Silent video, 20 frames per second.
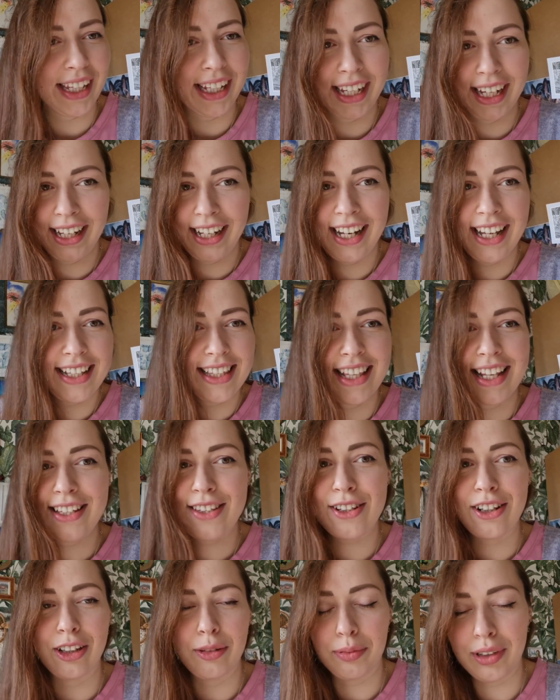Yeah,
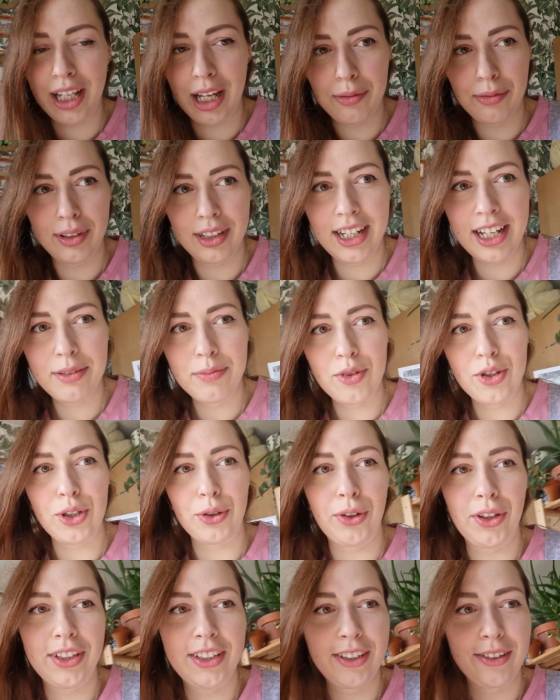let's call it library. Let me show you